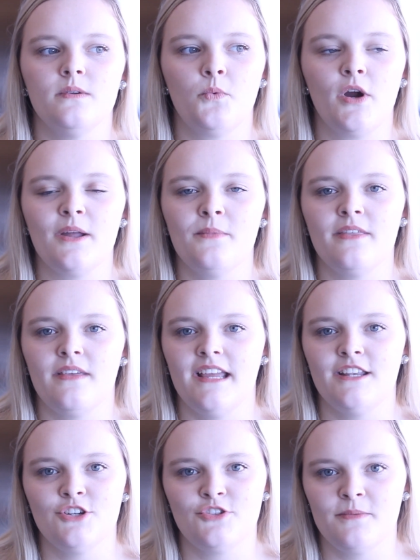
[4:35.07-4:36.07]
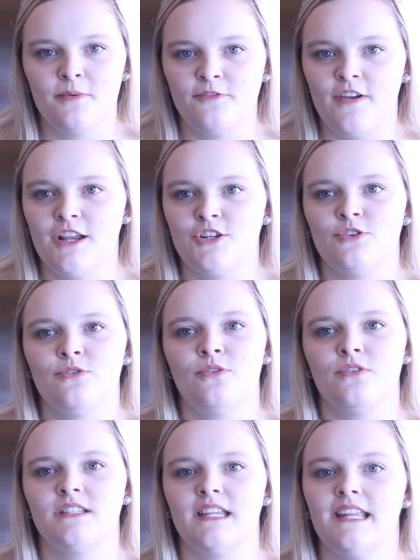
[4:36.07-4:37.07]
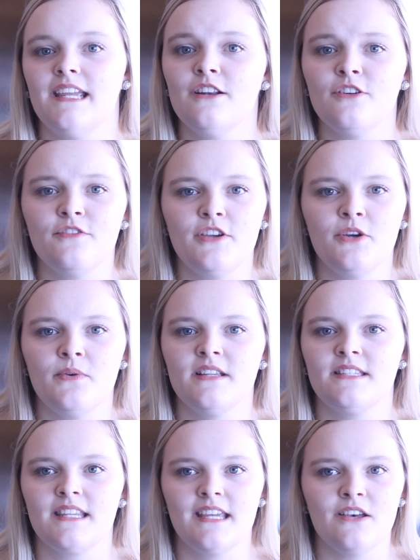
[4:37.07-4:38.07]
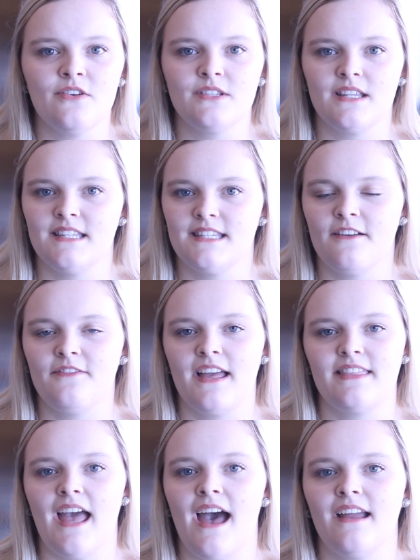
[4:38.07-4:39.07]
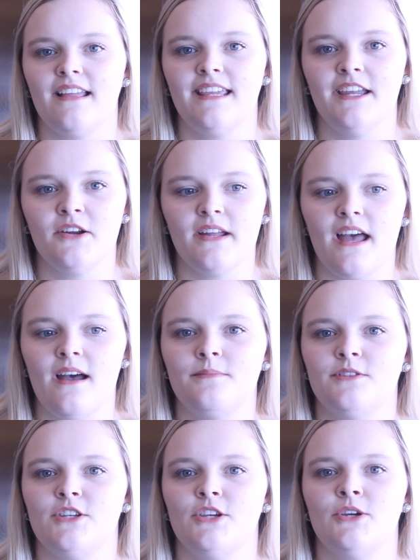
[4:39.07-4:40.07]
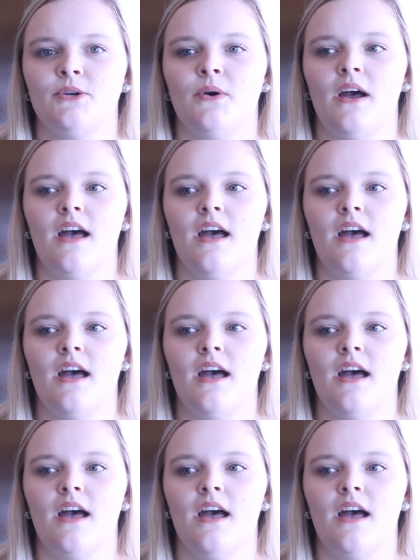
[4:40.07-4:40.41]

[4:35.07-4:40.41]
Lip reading: working with industry professionals and interviewing skills and stuff like that, gearing up to